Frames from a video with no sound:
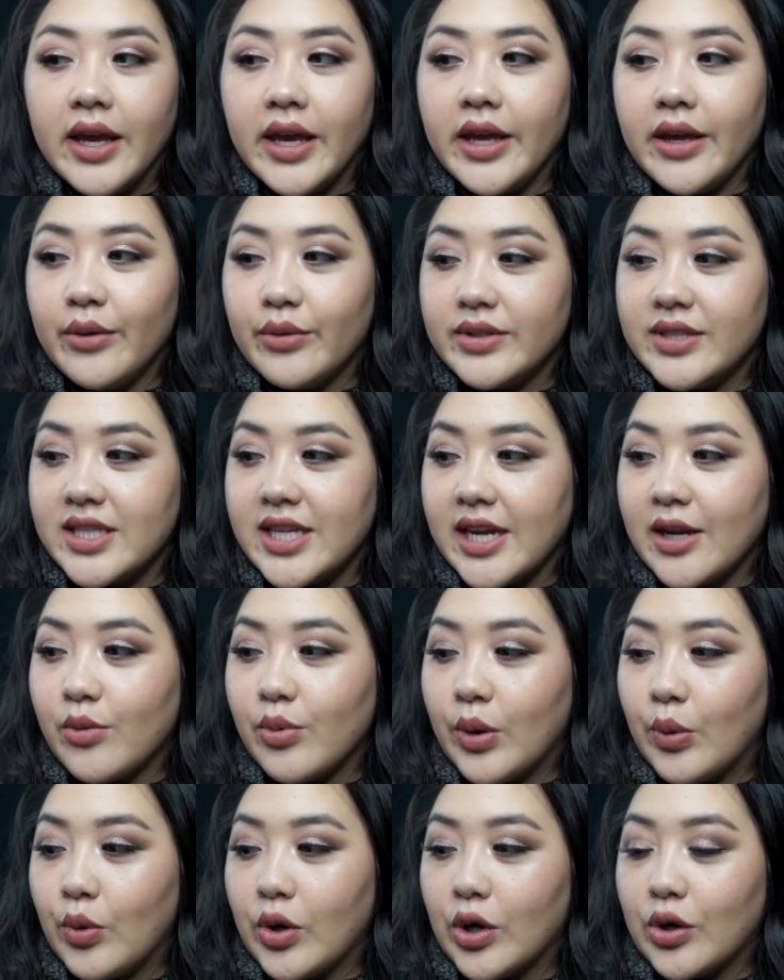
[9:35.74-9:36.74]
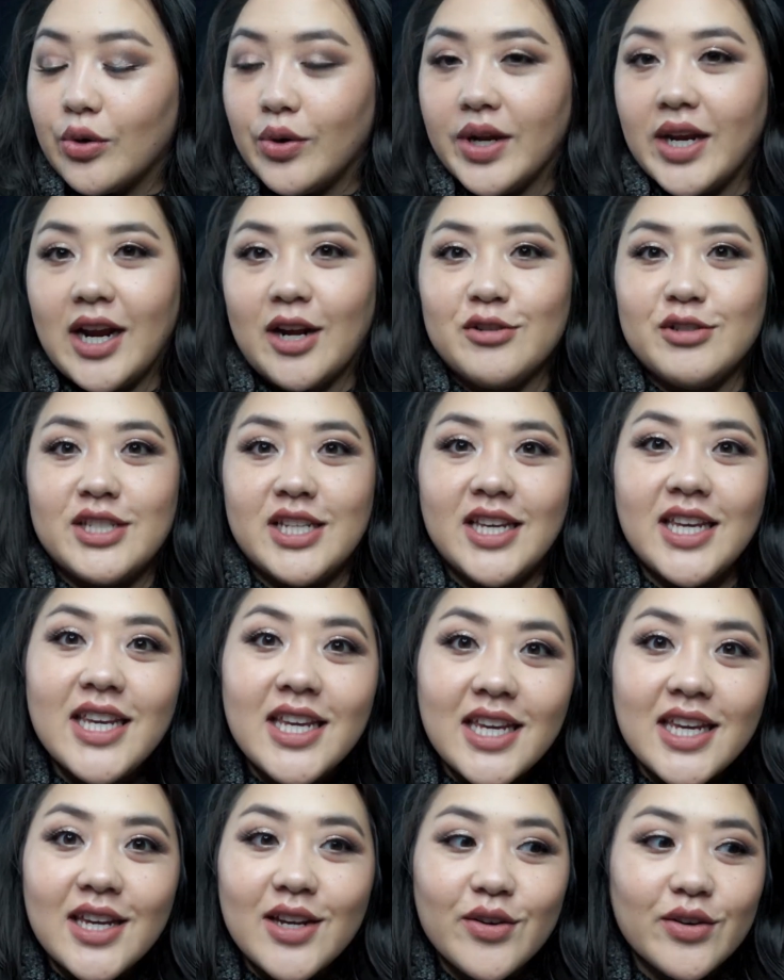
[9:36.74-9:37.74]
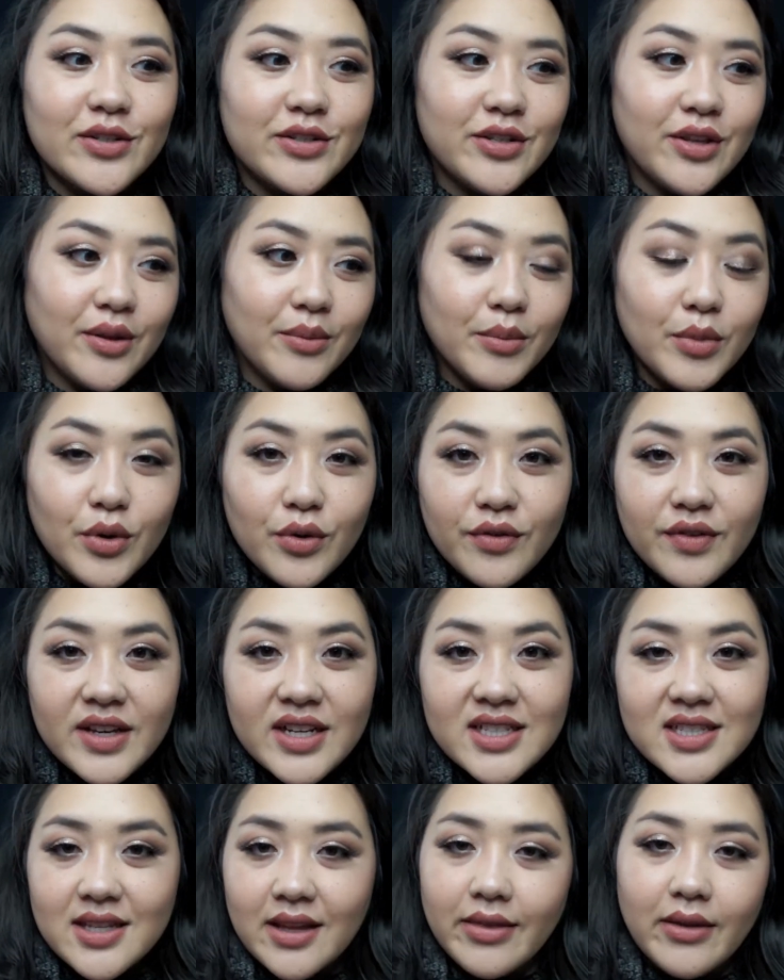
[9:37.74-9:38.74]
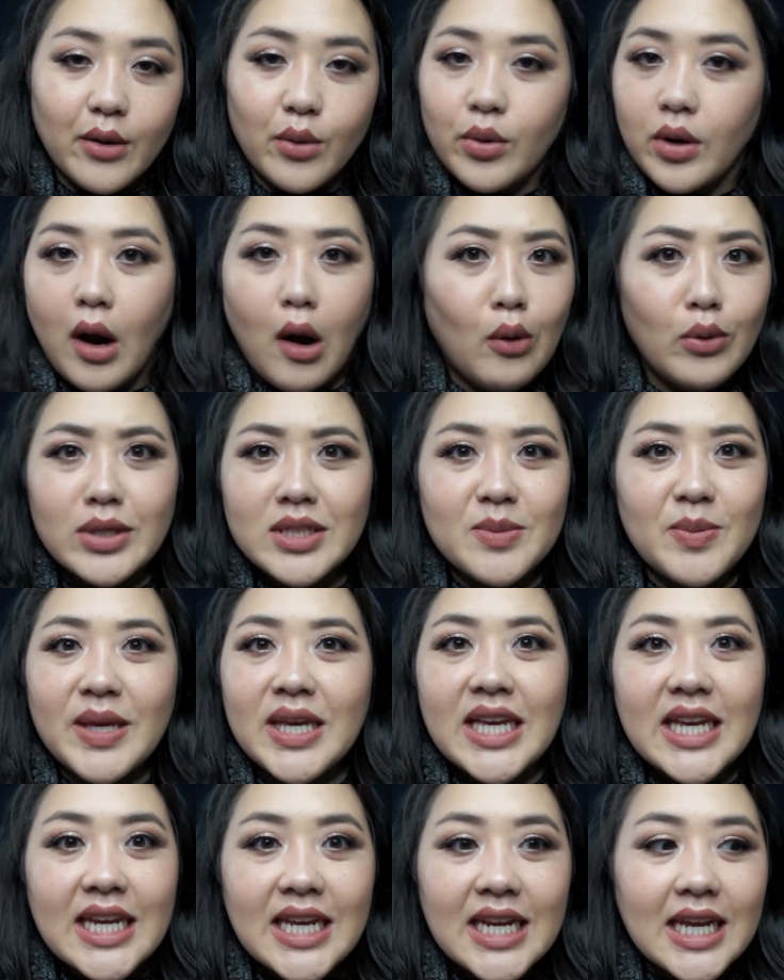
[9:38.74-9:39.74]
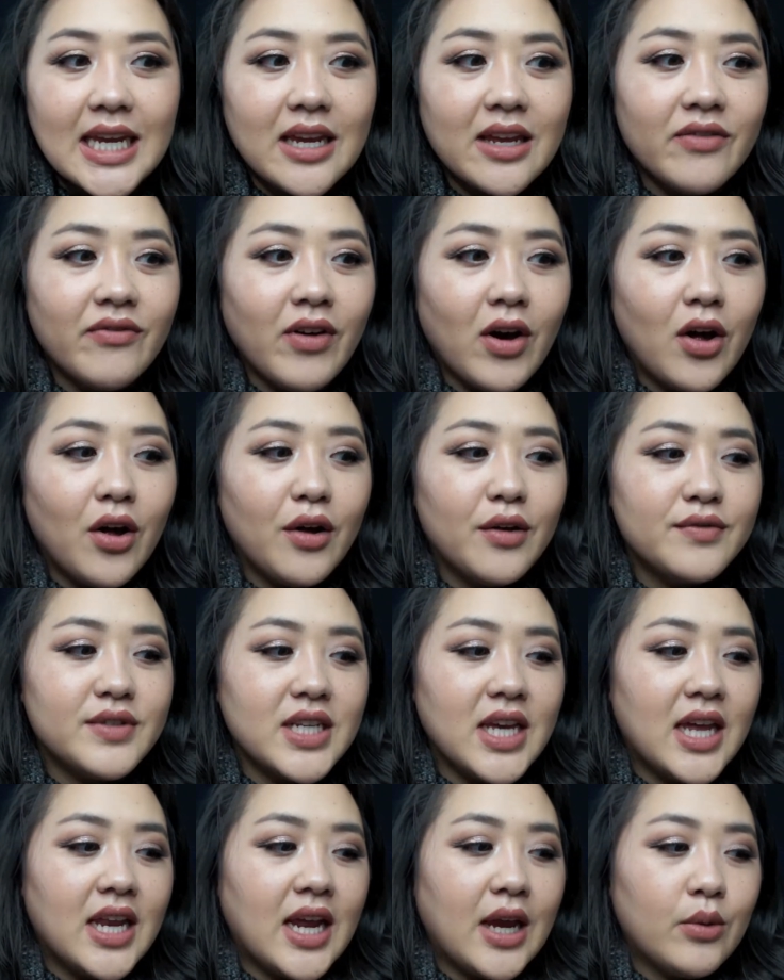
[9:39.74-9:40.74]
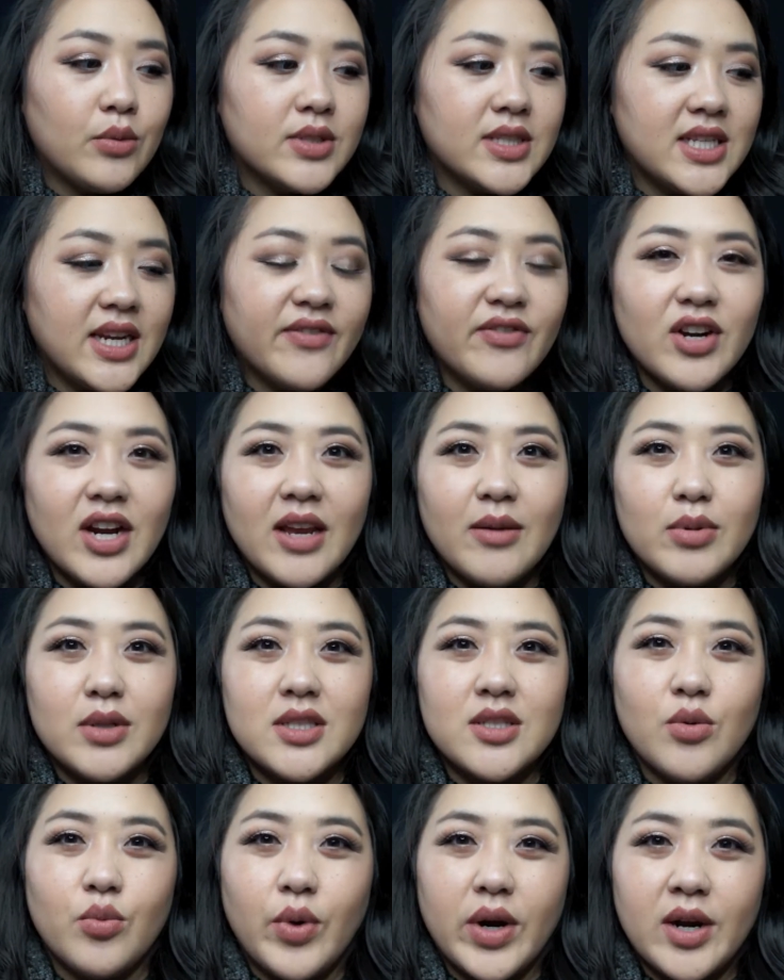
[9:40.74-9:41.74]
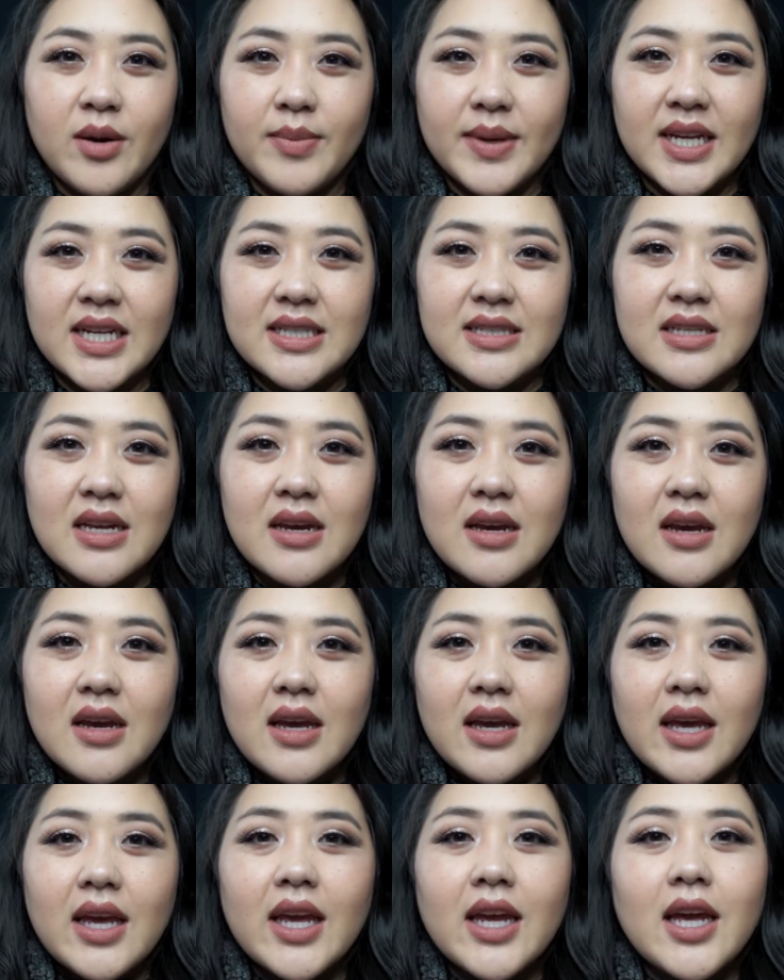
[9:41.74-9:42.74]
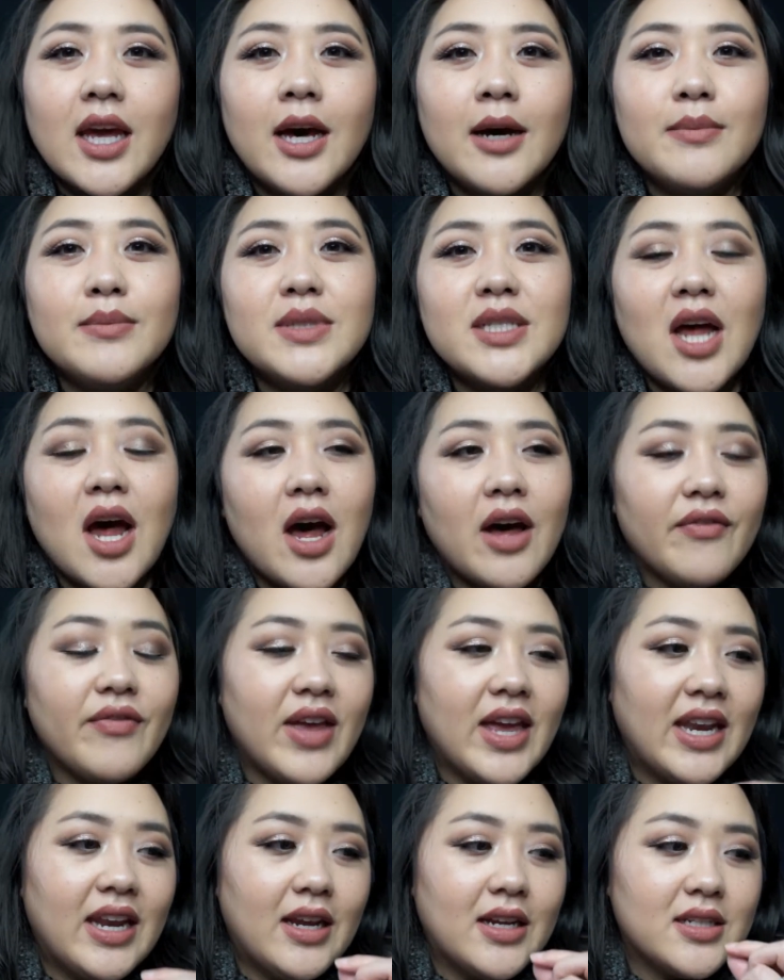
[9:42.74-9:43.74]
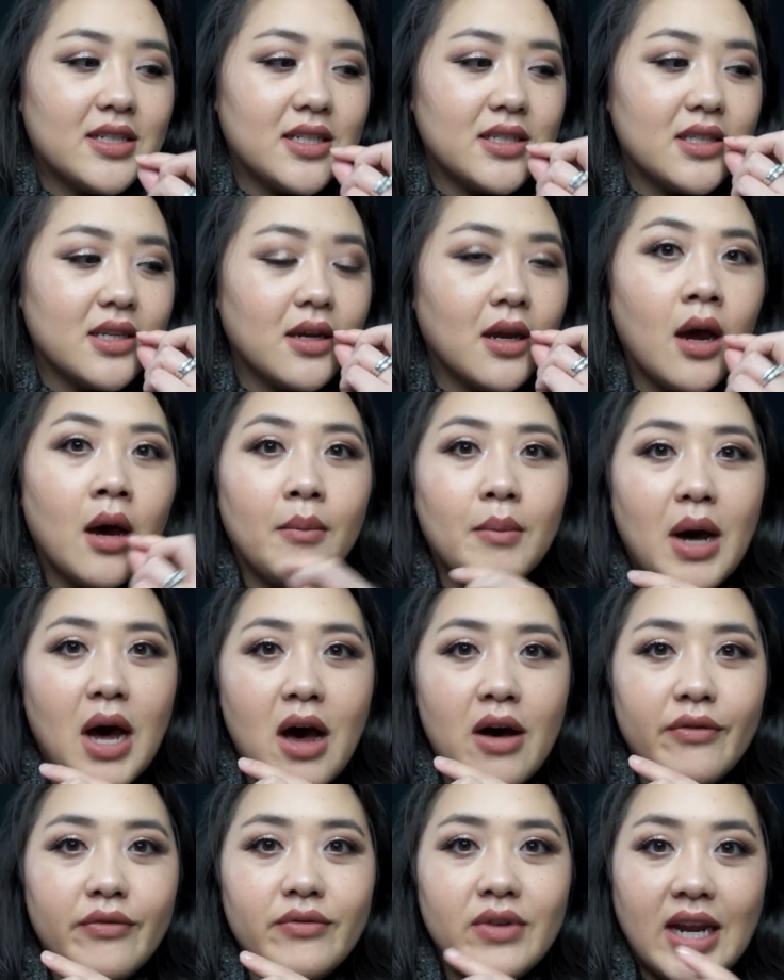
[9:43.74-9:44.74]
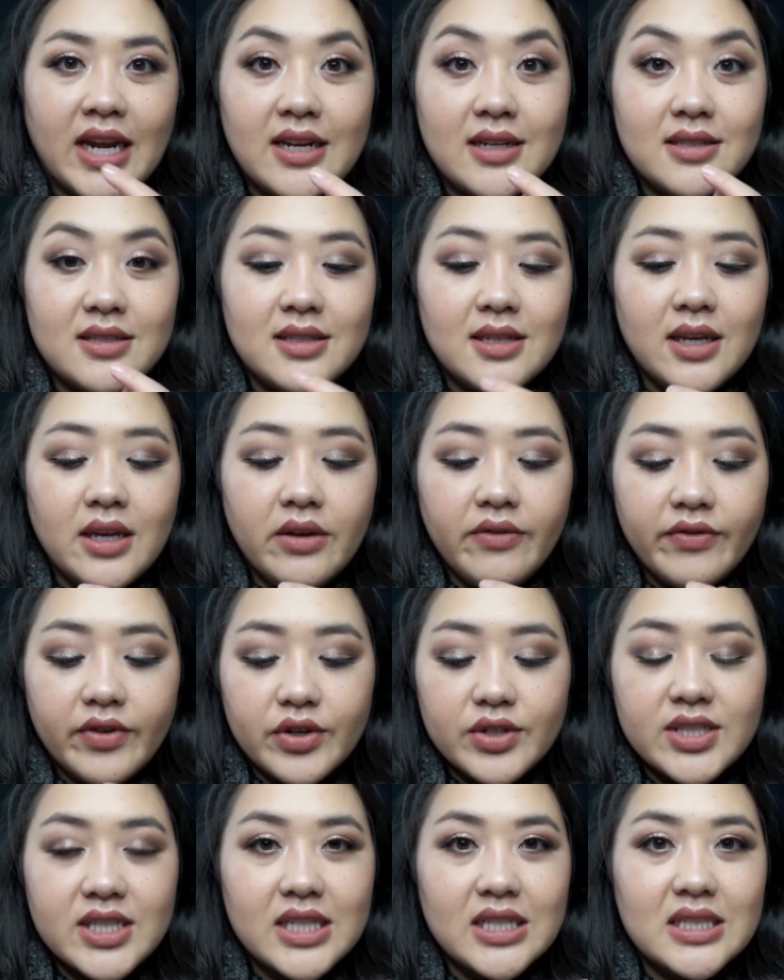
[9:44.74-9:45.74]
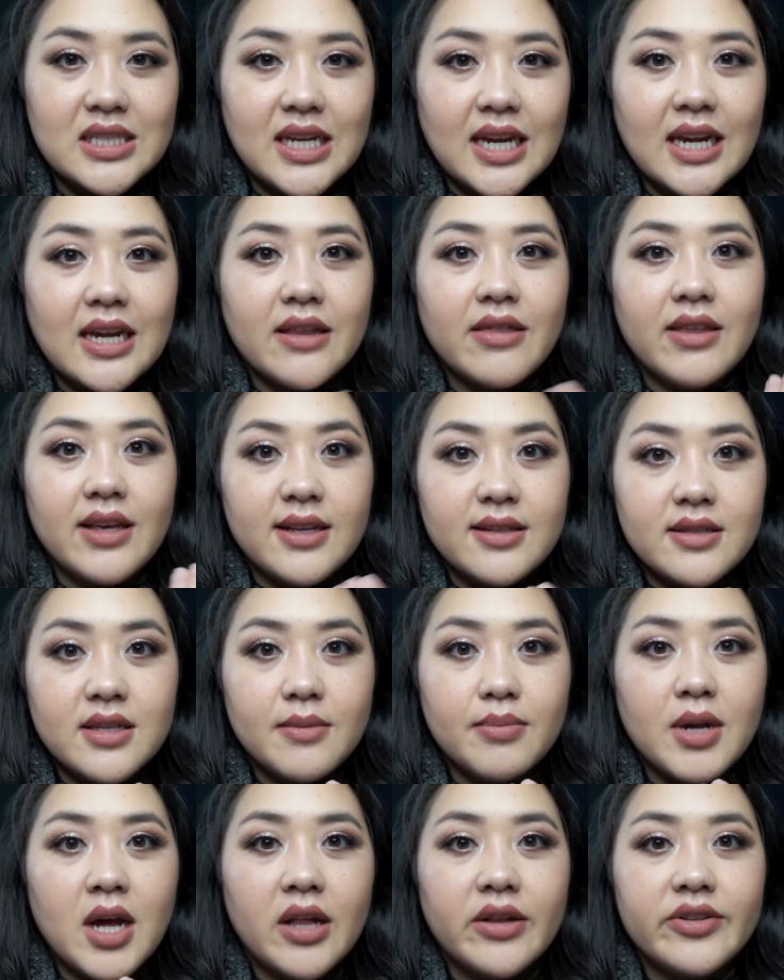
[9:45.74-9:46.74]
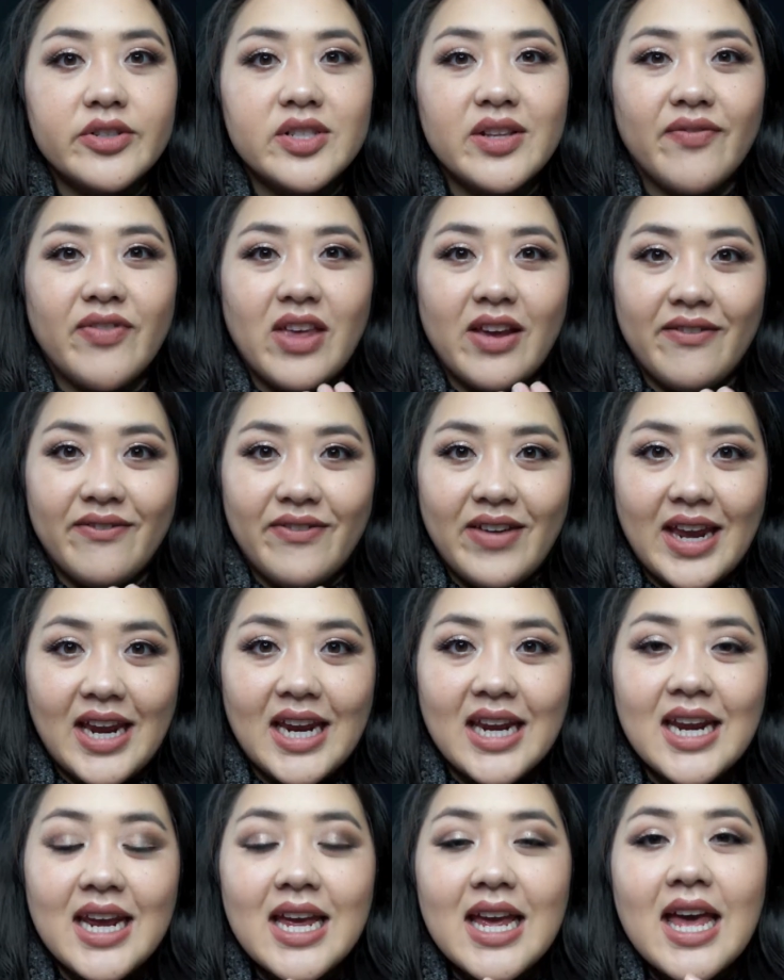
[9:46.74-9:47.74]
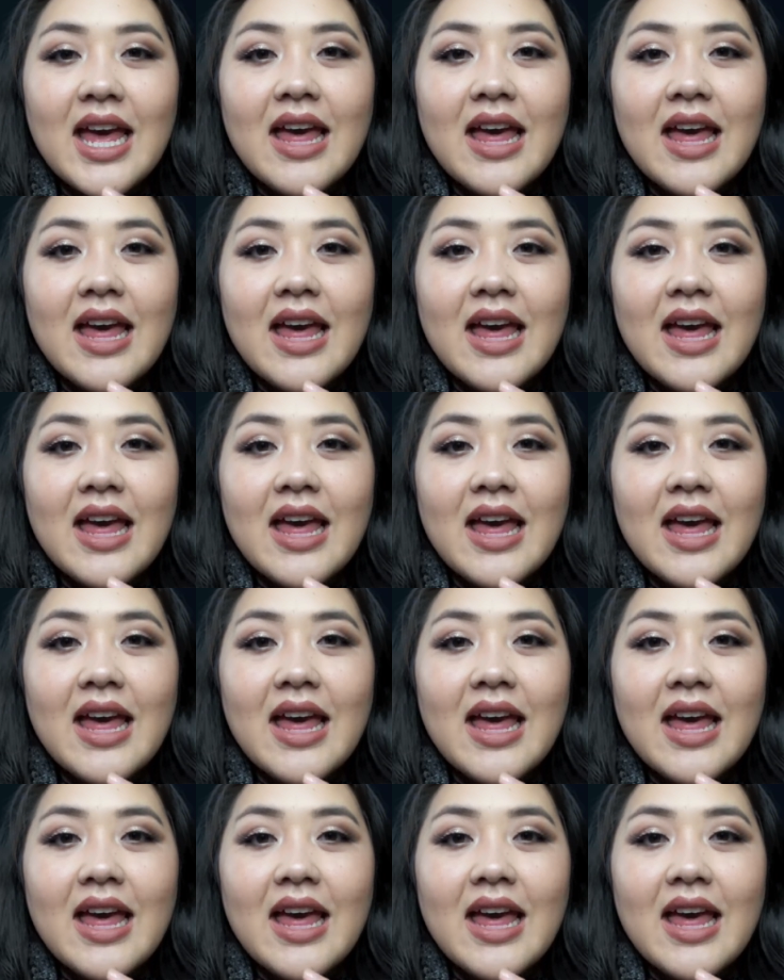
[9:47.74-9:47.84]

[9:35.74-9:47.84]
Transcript: it was like when we were going out to eat or to the movies, and there would always be eating involved, and I was never able to wear it because it comes off and it doesn't come off nicely, versus like these lip colors, if they fade,